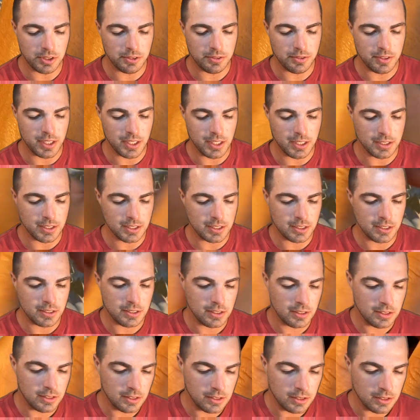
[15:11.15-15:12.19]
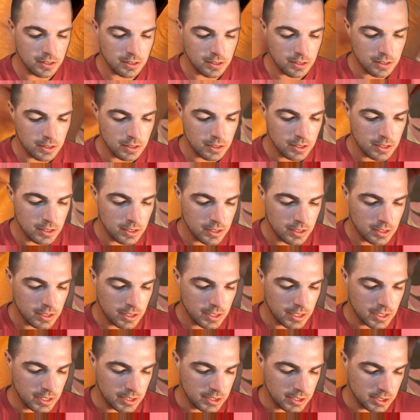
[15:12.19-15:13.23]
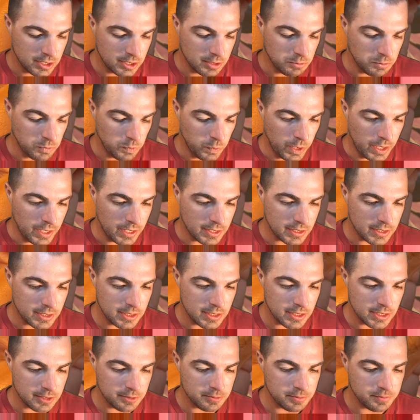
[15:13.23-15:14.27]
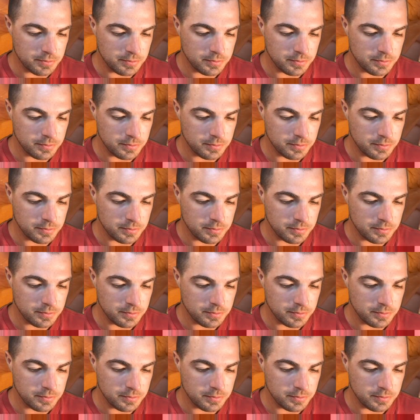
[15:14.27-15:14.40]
fast. Yeah, just some waxing.